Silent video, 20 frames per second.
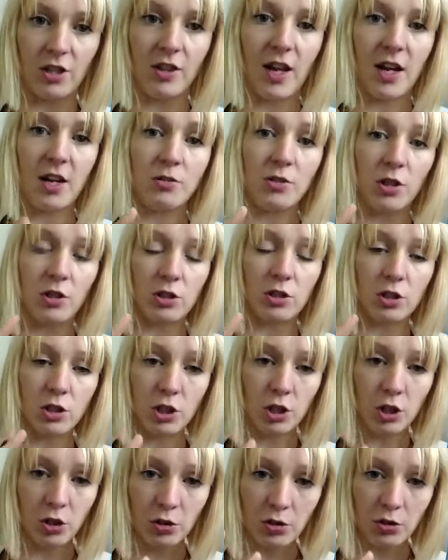Those are the
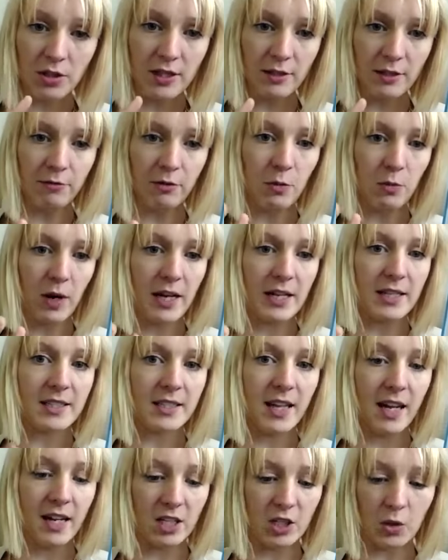two different ways
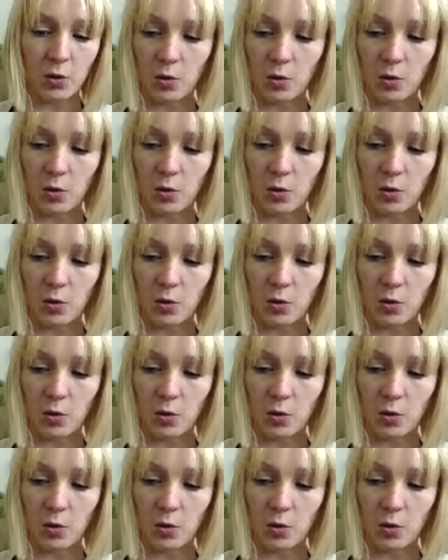to get into